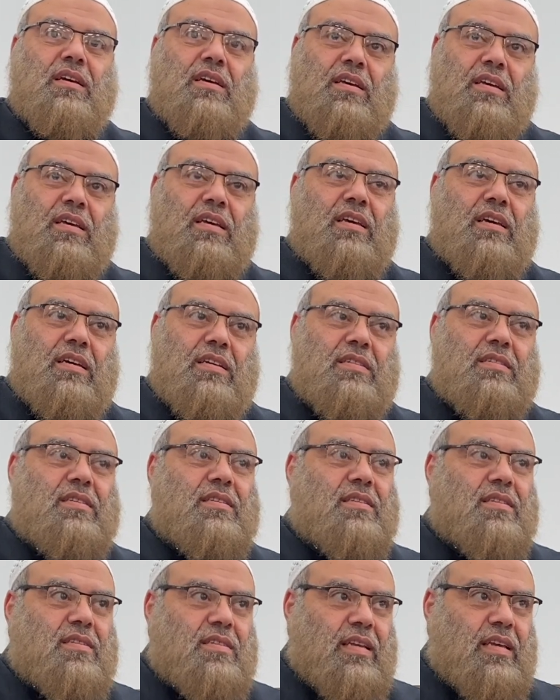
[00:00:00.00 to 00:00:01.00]
He
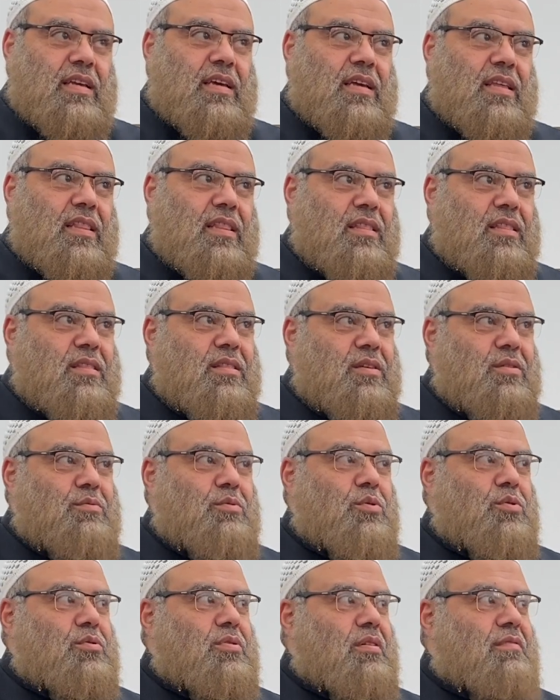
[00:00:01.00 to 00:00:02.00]
is taking the
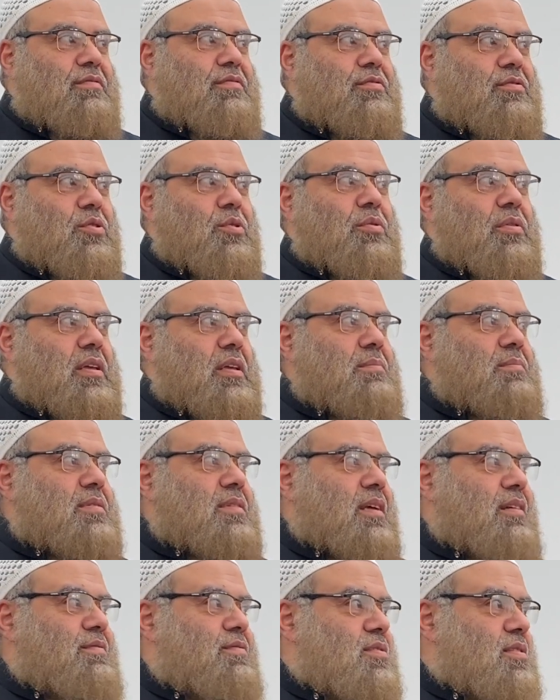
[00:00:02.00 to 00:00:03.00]
road of throwing
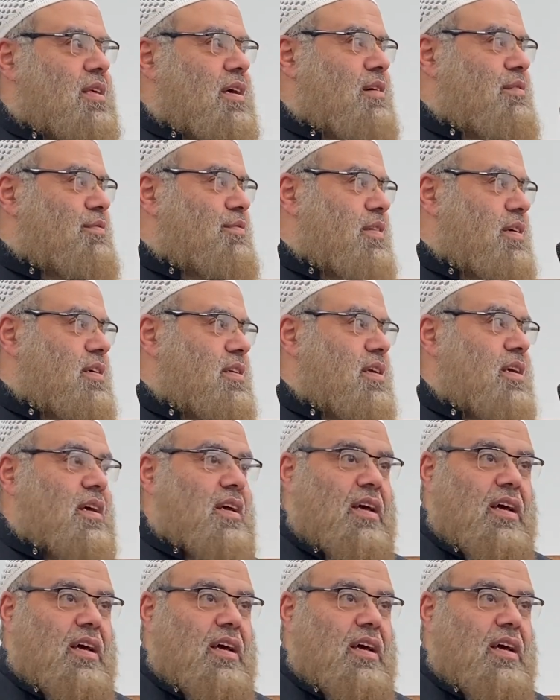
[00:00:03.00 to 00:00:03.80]
himself to the hellfire.